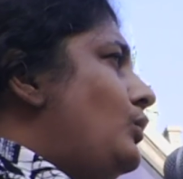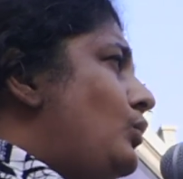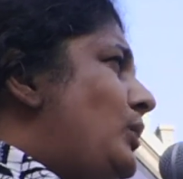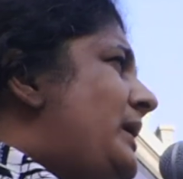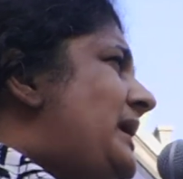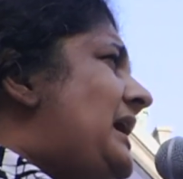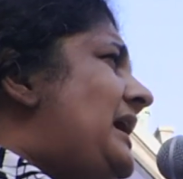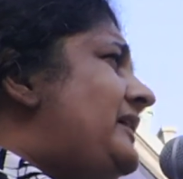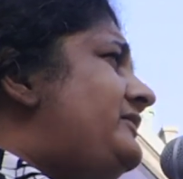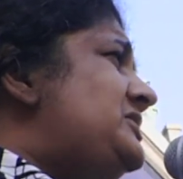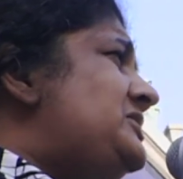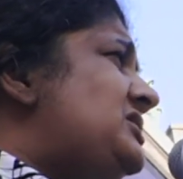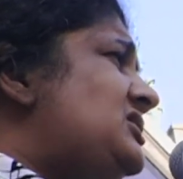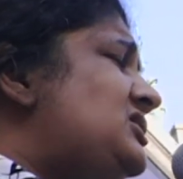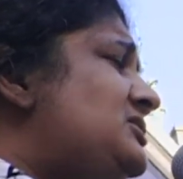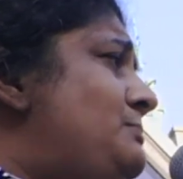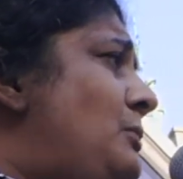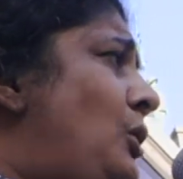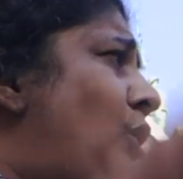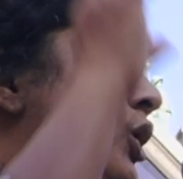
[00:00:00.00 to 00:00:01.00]
We have a
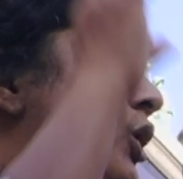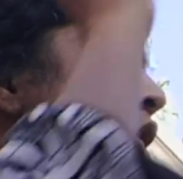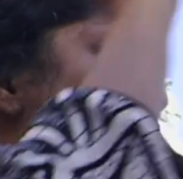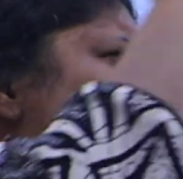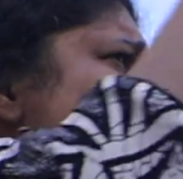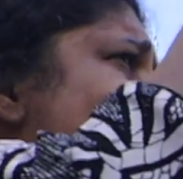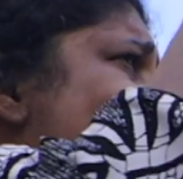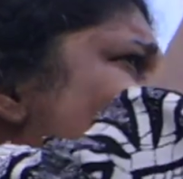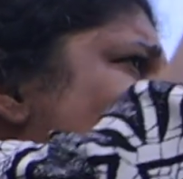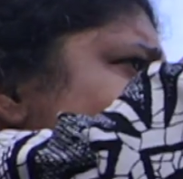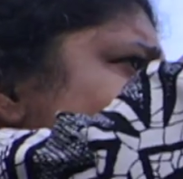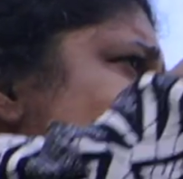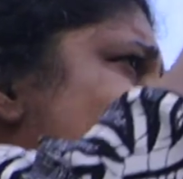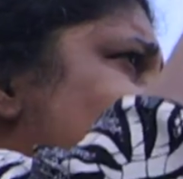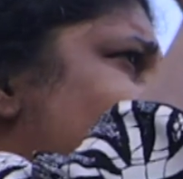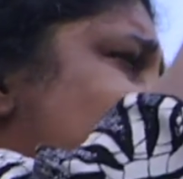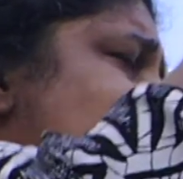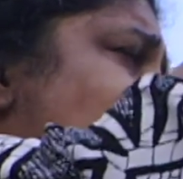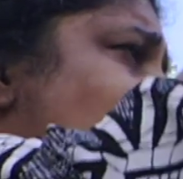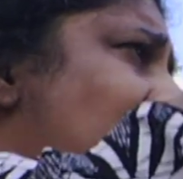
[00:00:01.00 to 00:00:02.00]
small amount
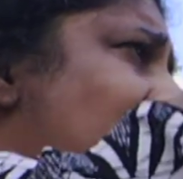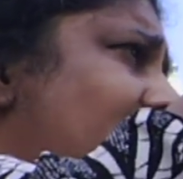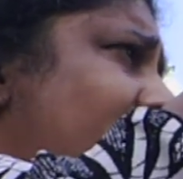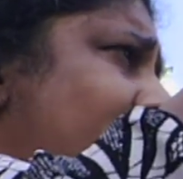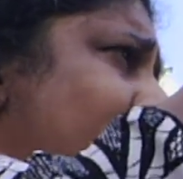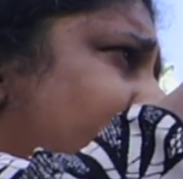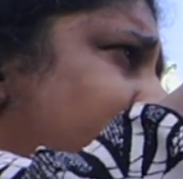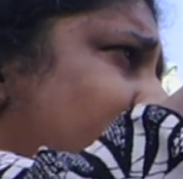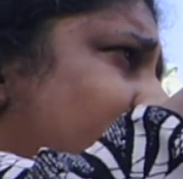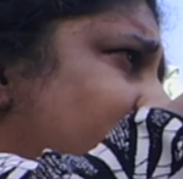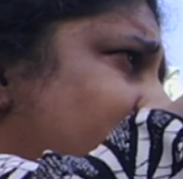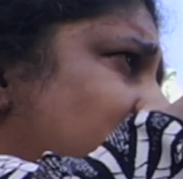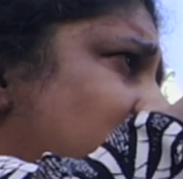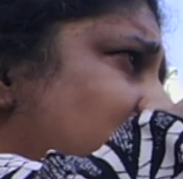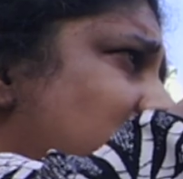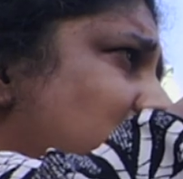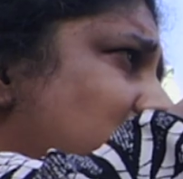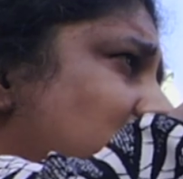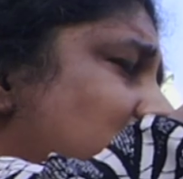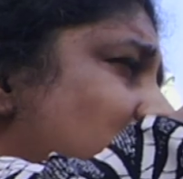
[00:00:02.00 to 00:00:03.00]
of time
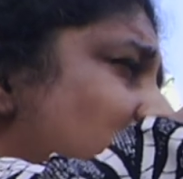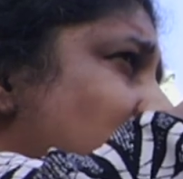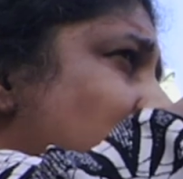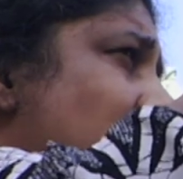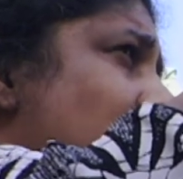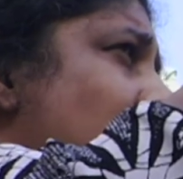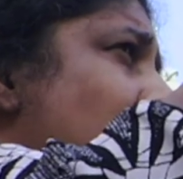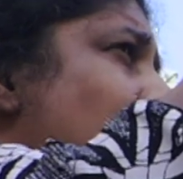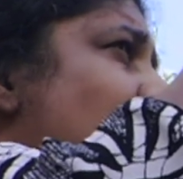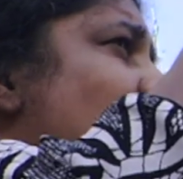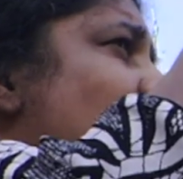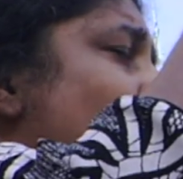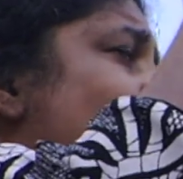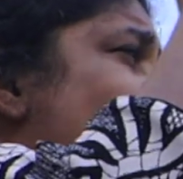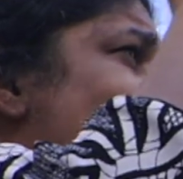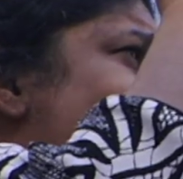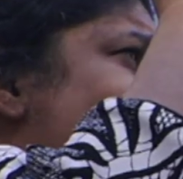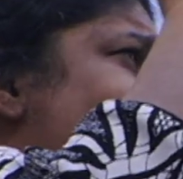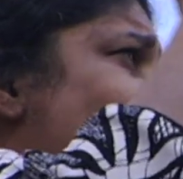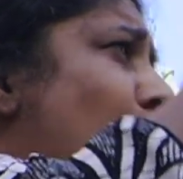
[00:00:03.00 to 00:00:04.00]

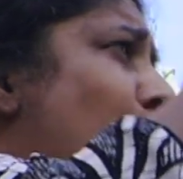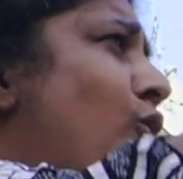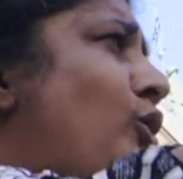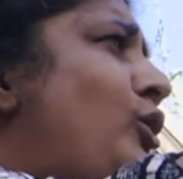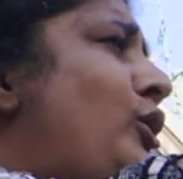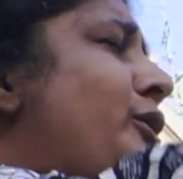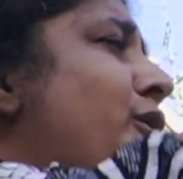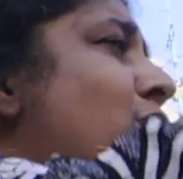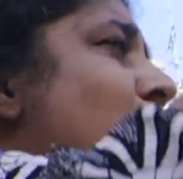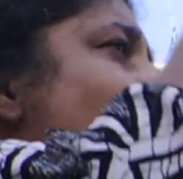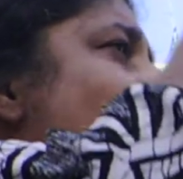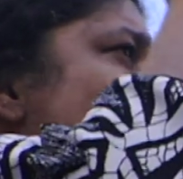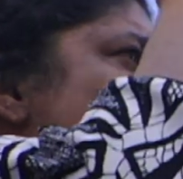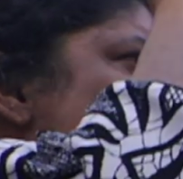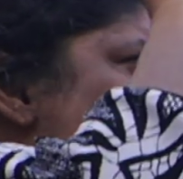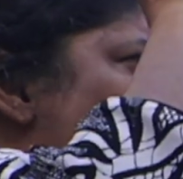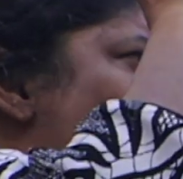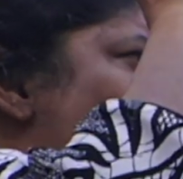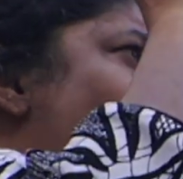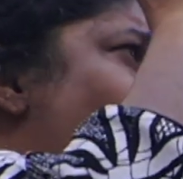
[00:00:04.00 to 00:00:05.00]
before
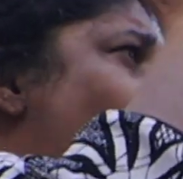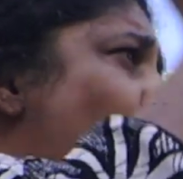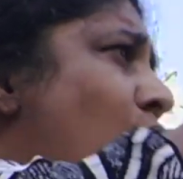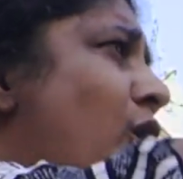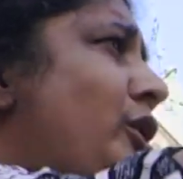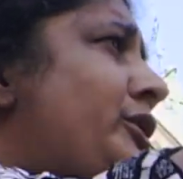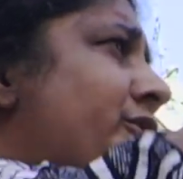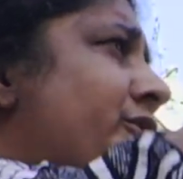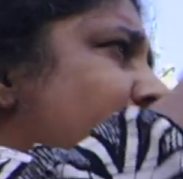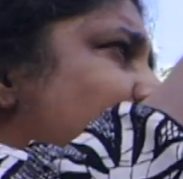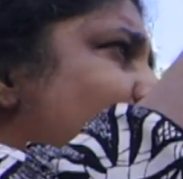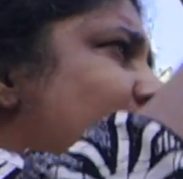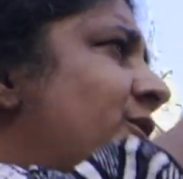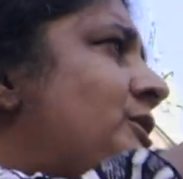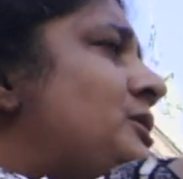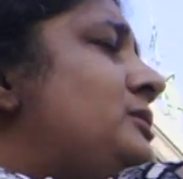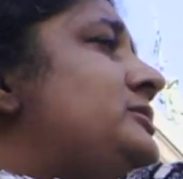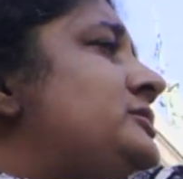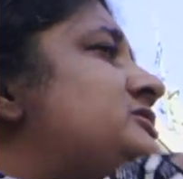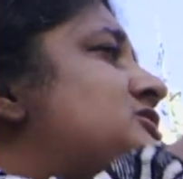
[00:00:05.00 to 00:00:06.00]
the war
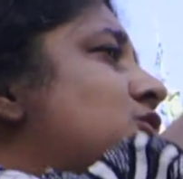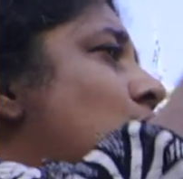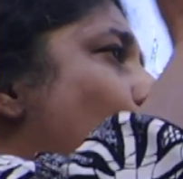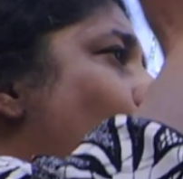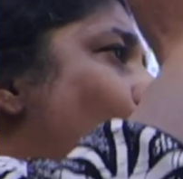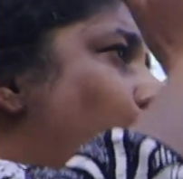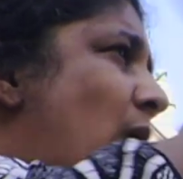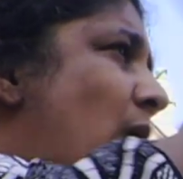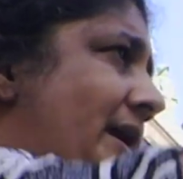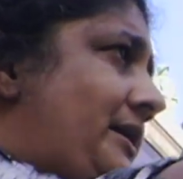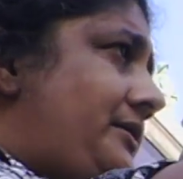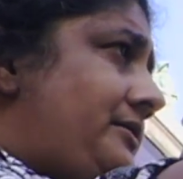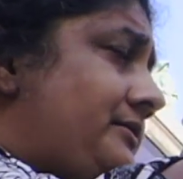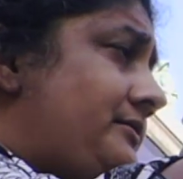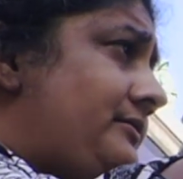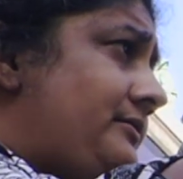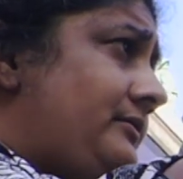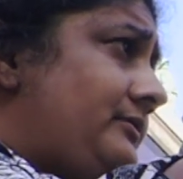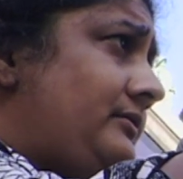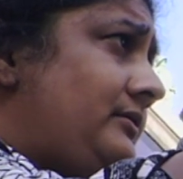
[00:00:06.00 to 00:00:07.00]
criminals win.
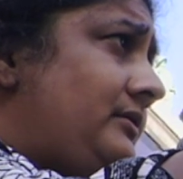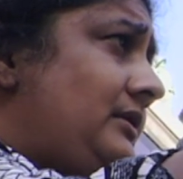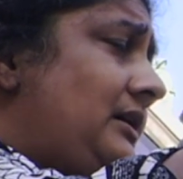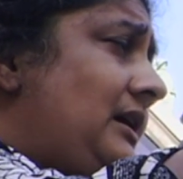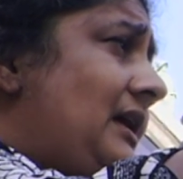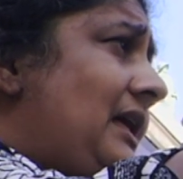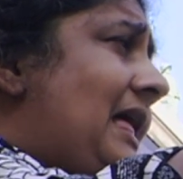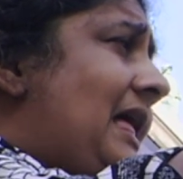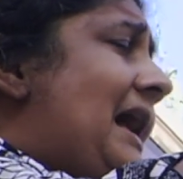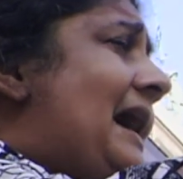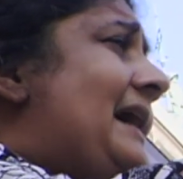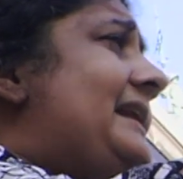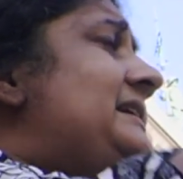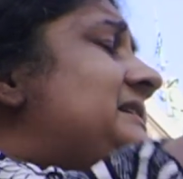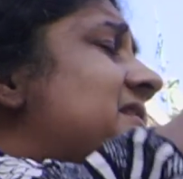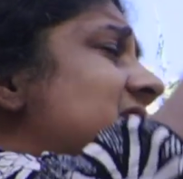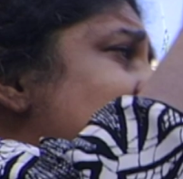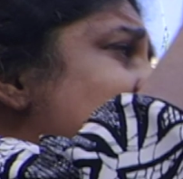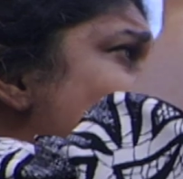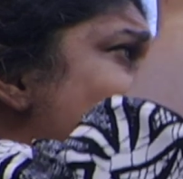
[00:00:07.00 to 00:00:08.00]
And
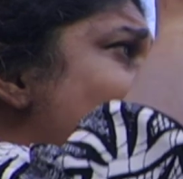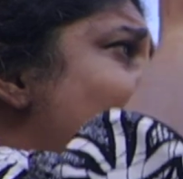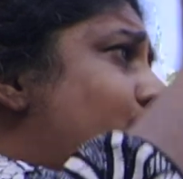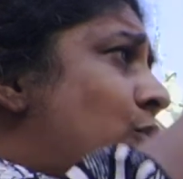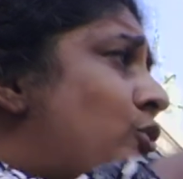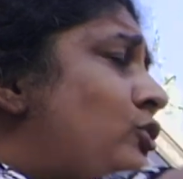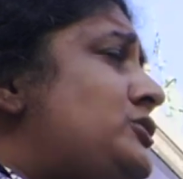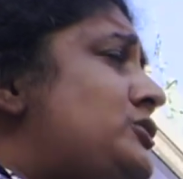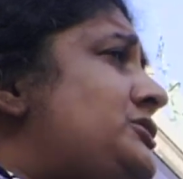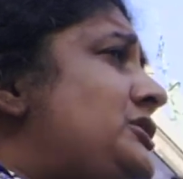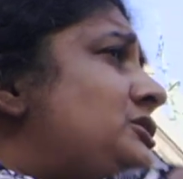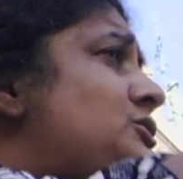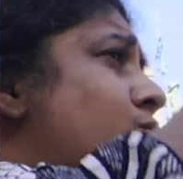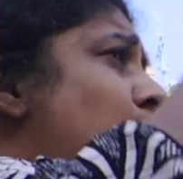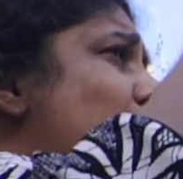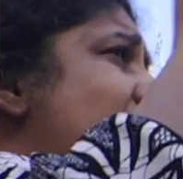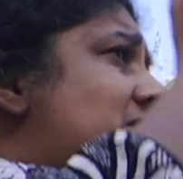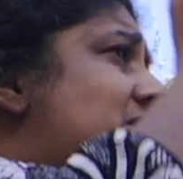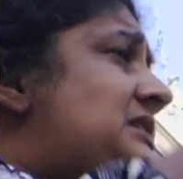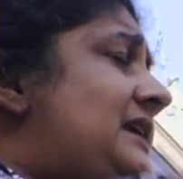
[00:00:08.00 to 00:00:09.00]
it is important
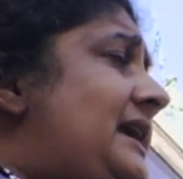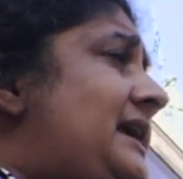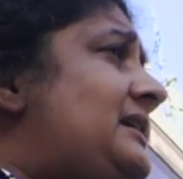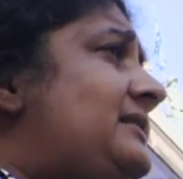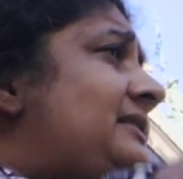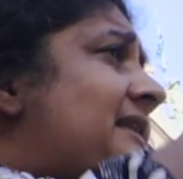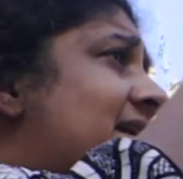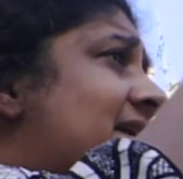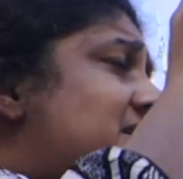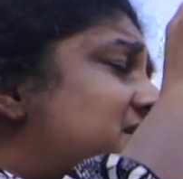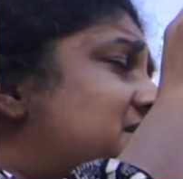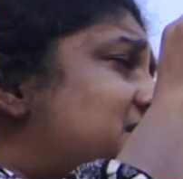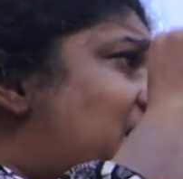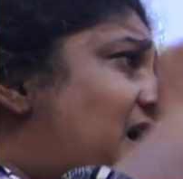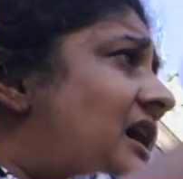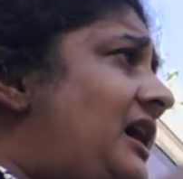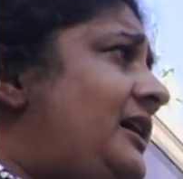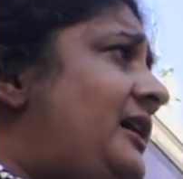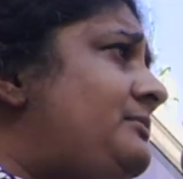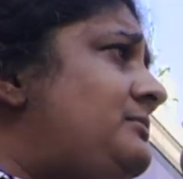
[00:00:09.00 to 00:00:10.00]
we take that
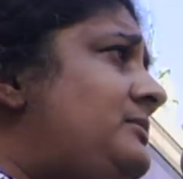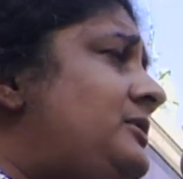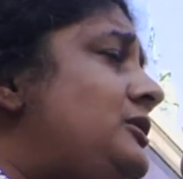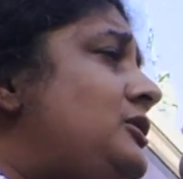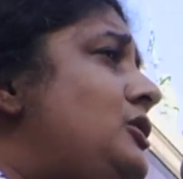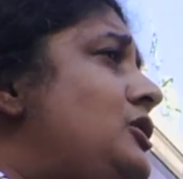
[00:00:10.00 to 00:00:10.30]
time